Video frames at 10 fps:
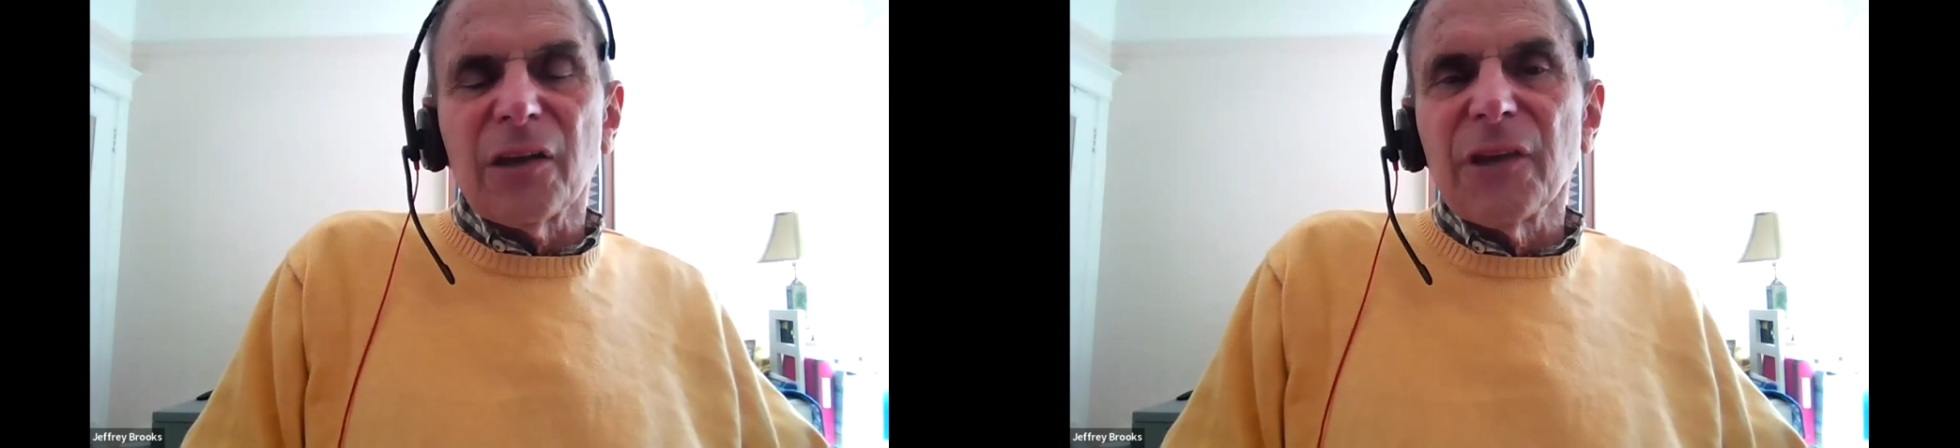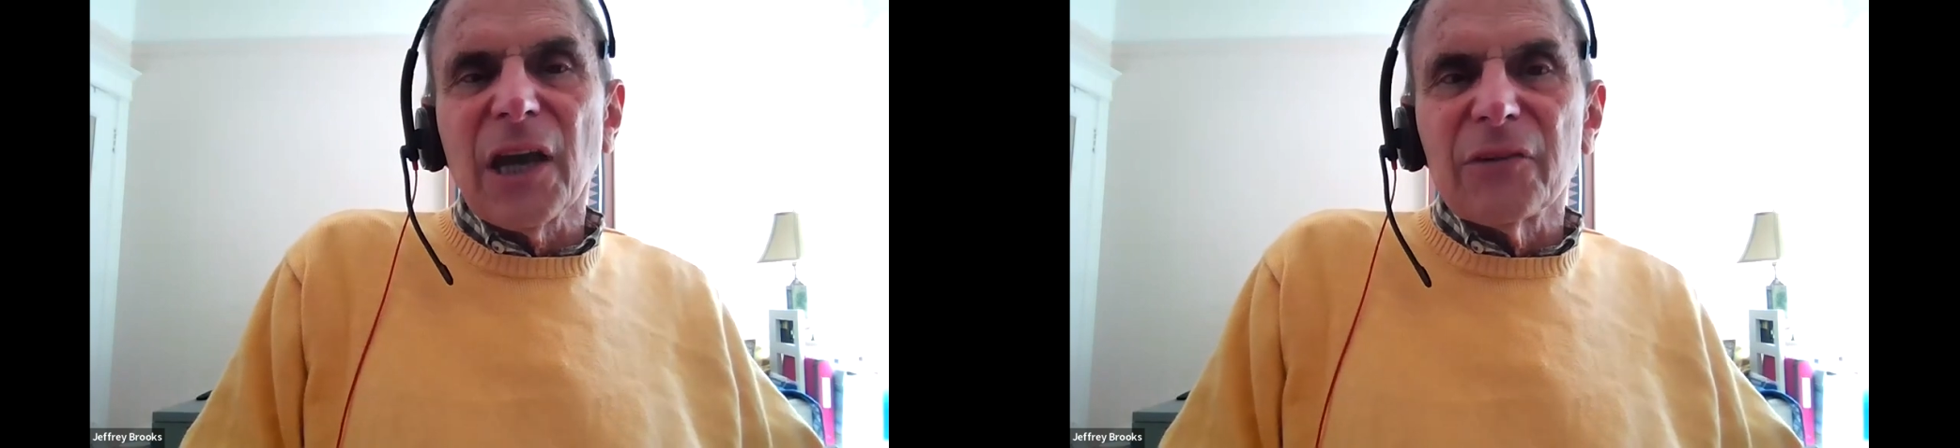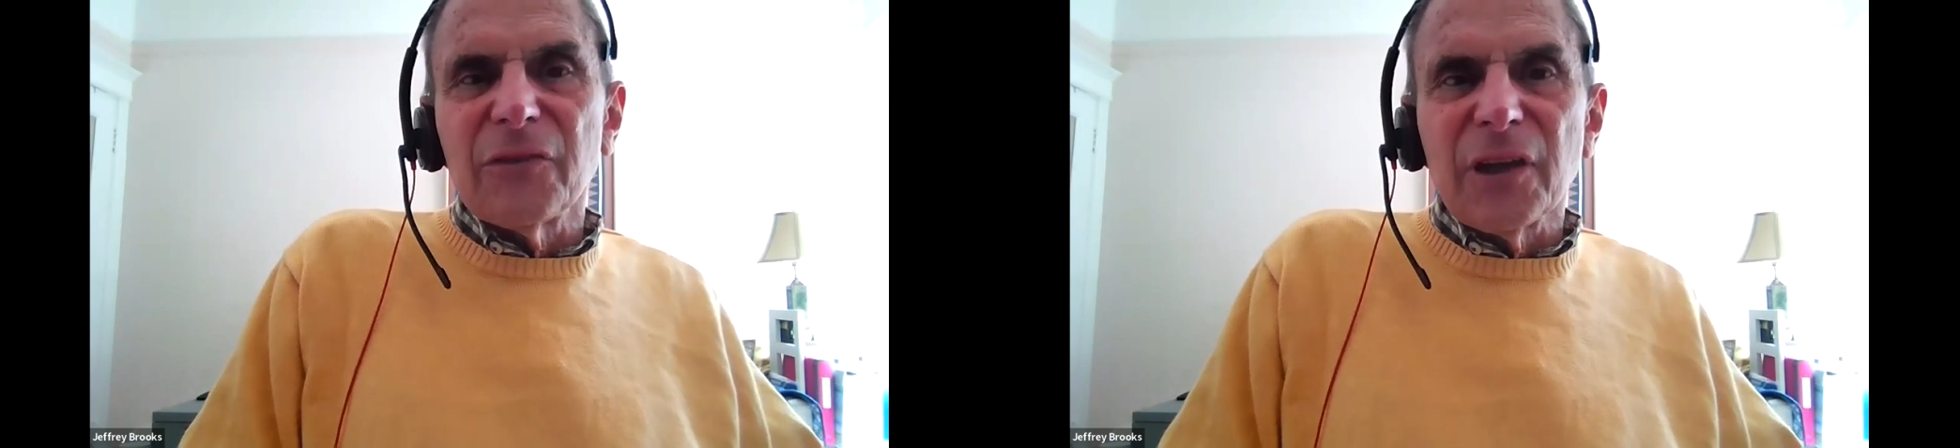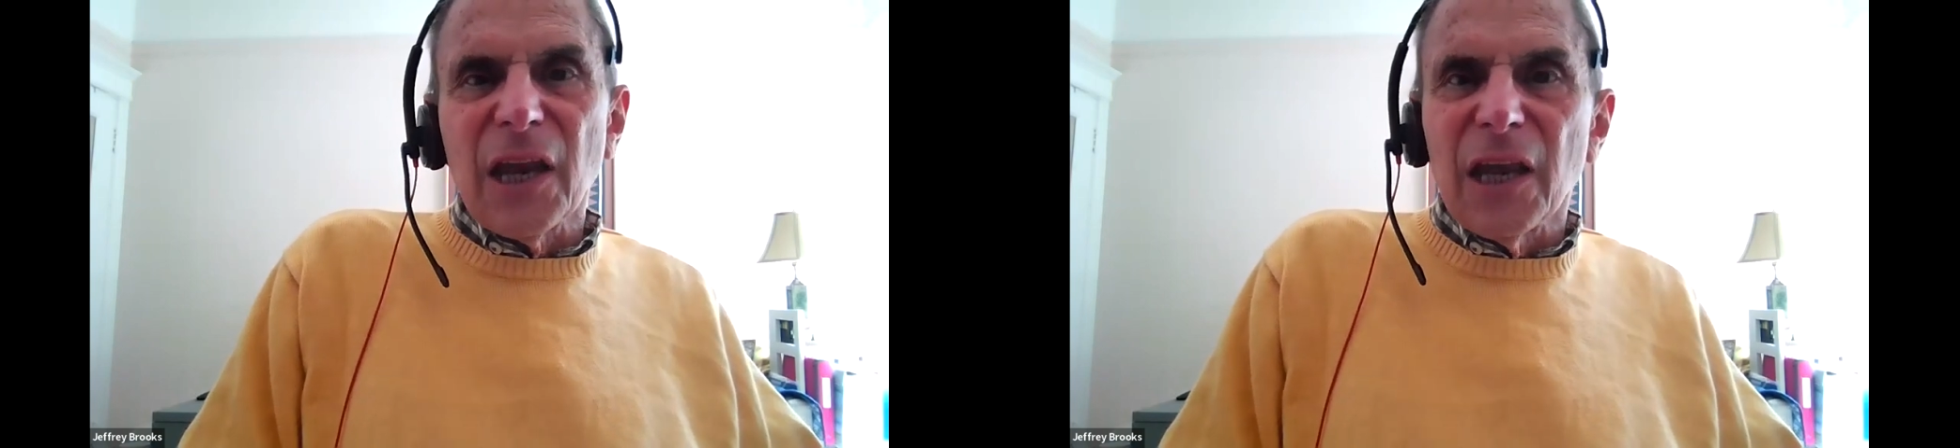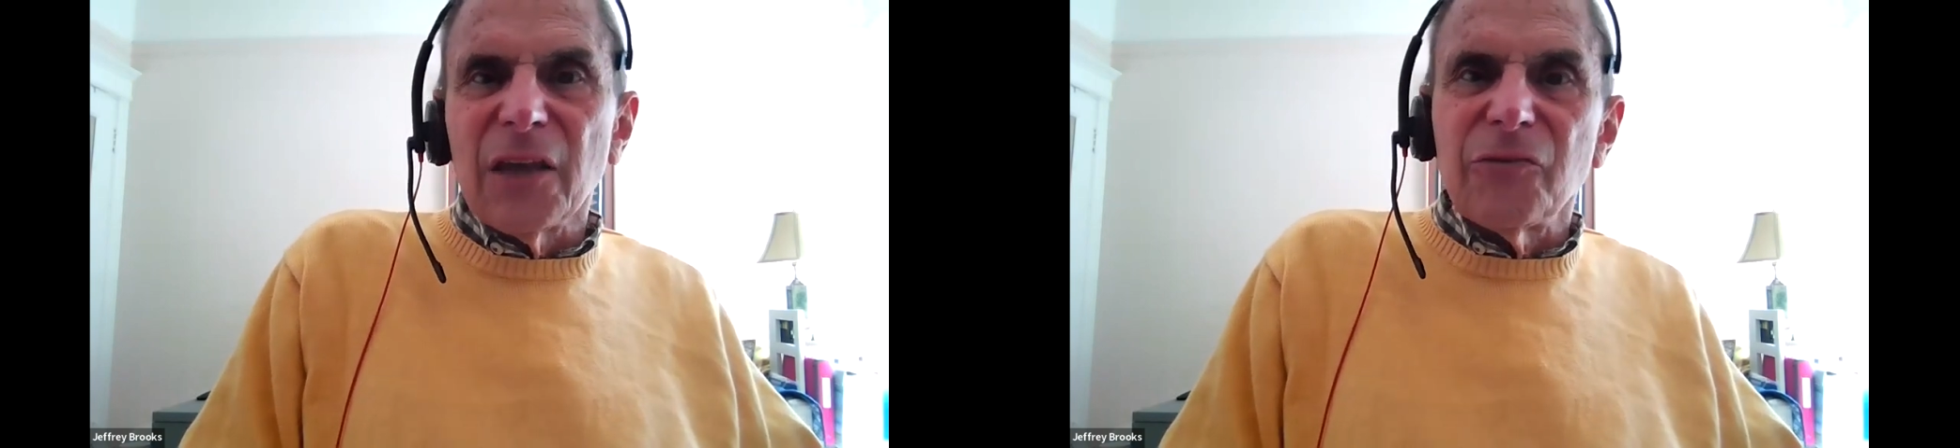in
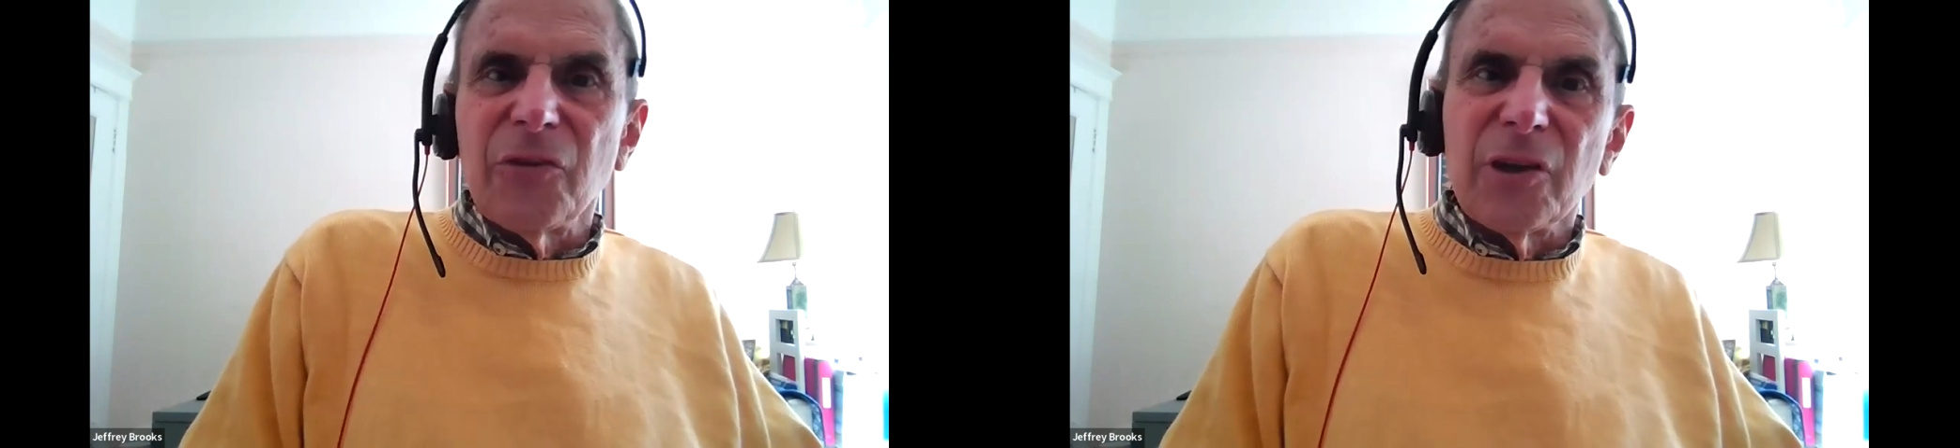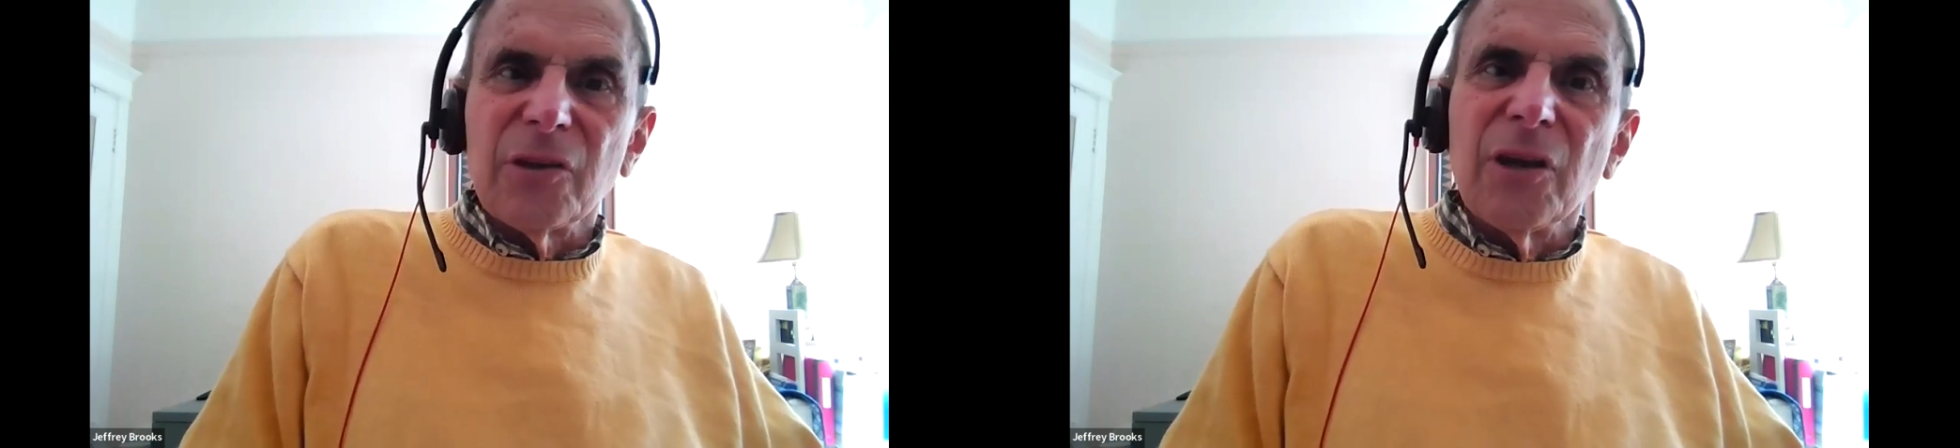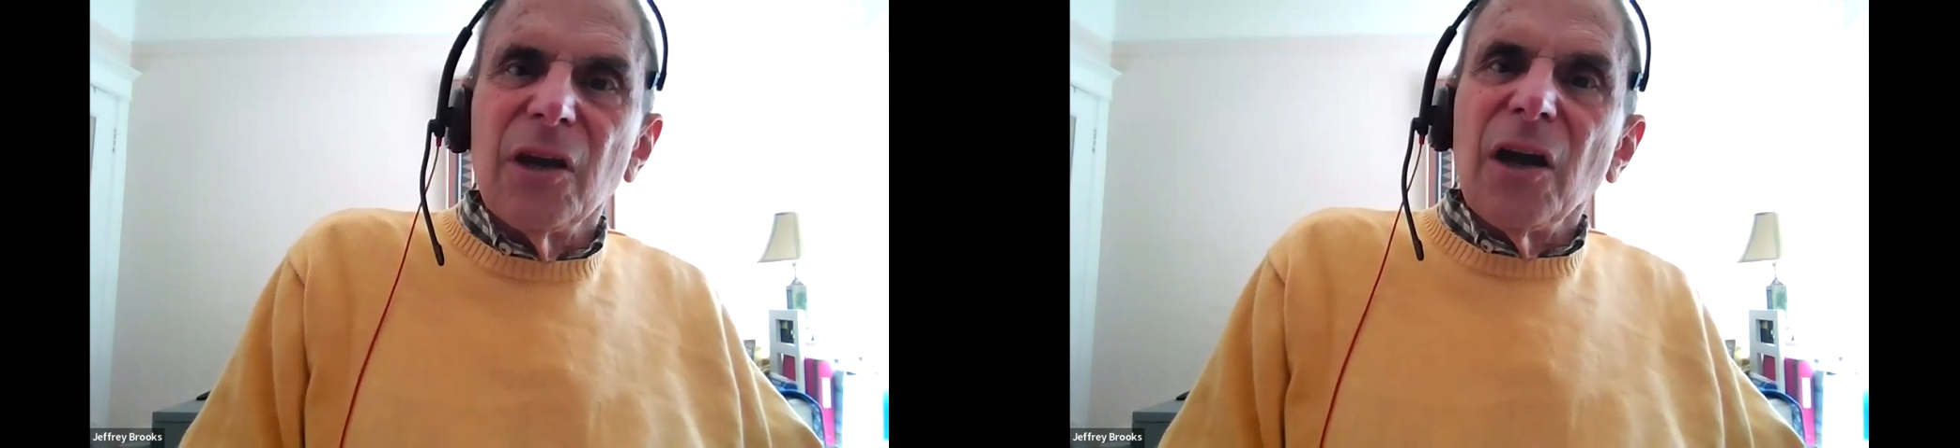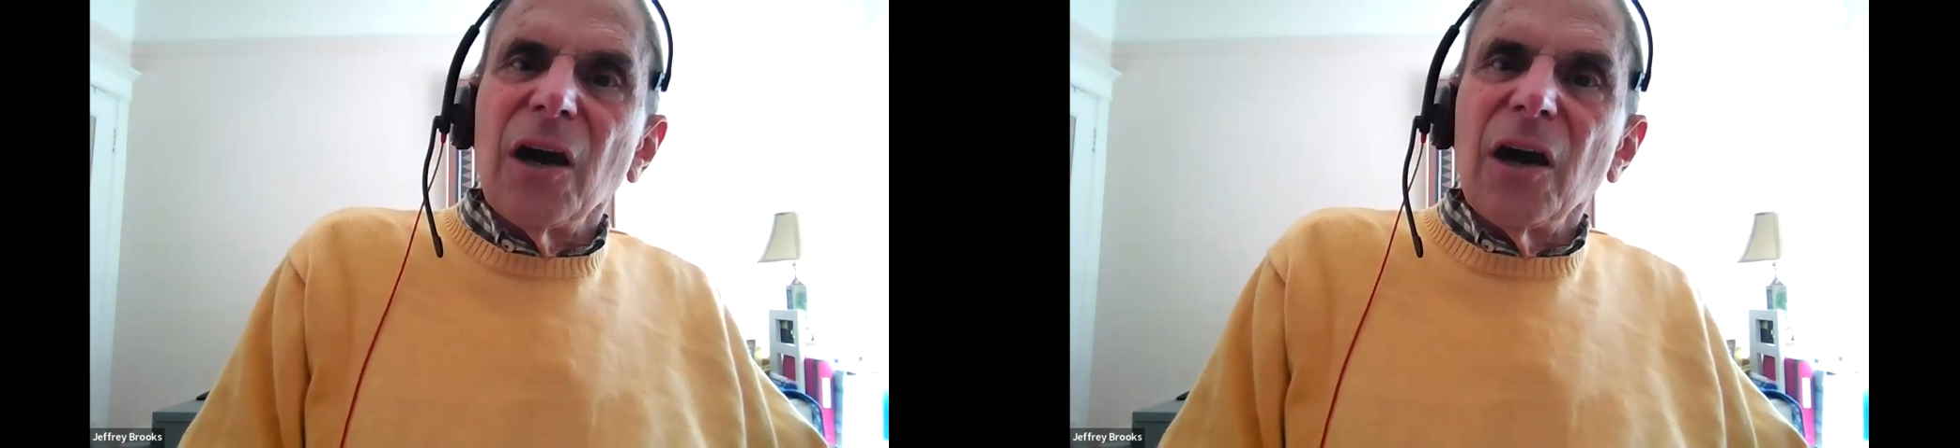1918